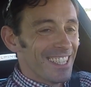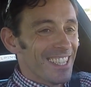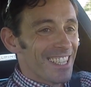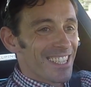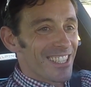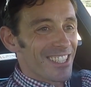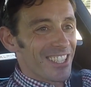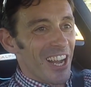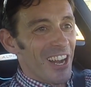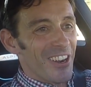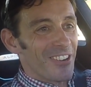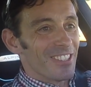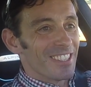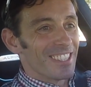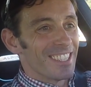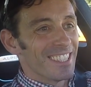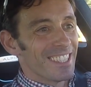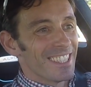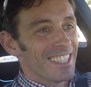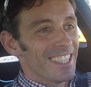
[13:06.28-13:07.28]
So
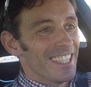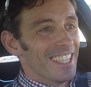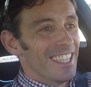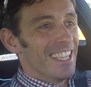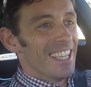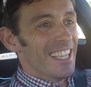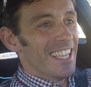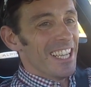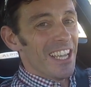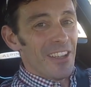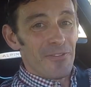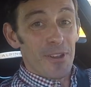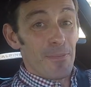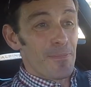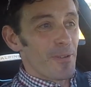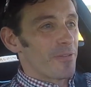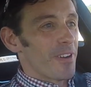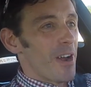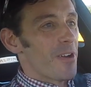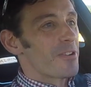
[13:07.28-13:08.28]
if you
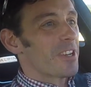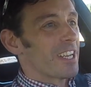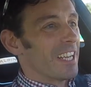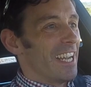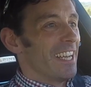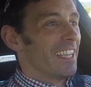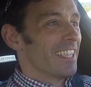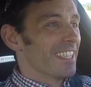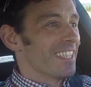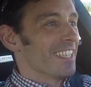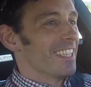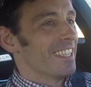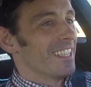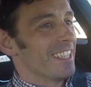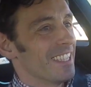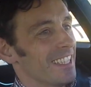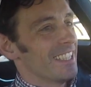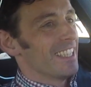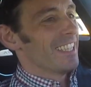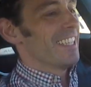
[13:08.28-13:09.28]
provoke it,
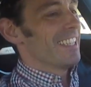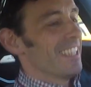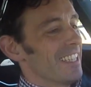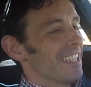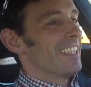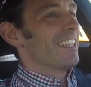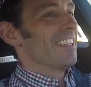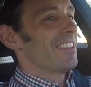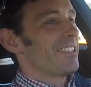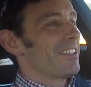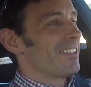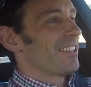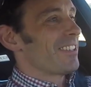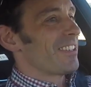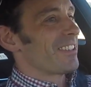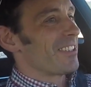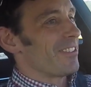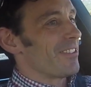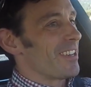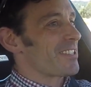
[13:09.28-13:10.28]

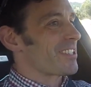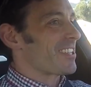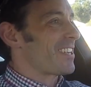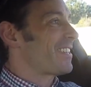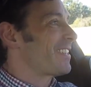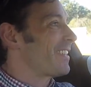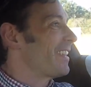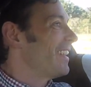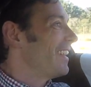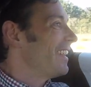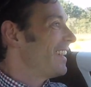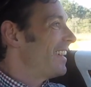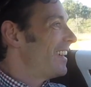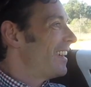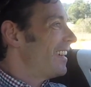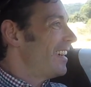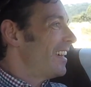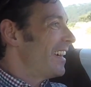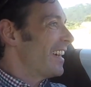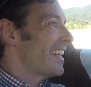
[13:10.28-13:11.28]
there is an
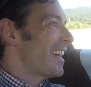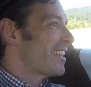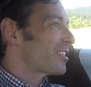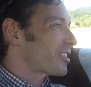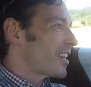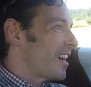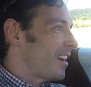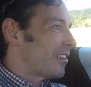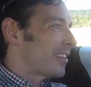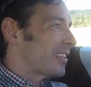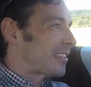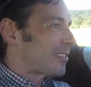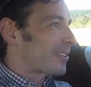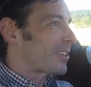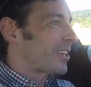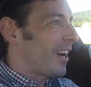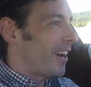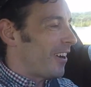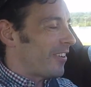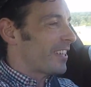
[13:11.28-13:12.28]
agile little
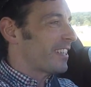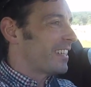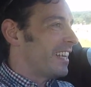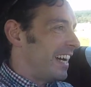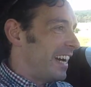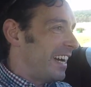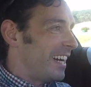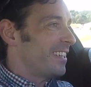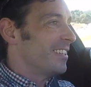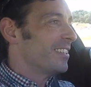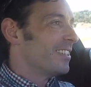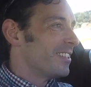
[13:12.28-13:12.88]
car in there,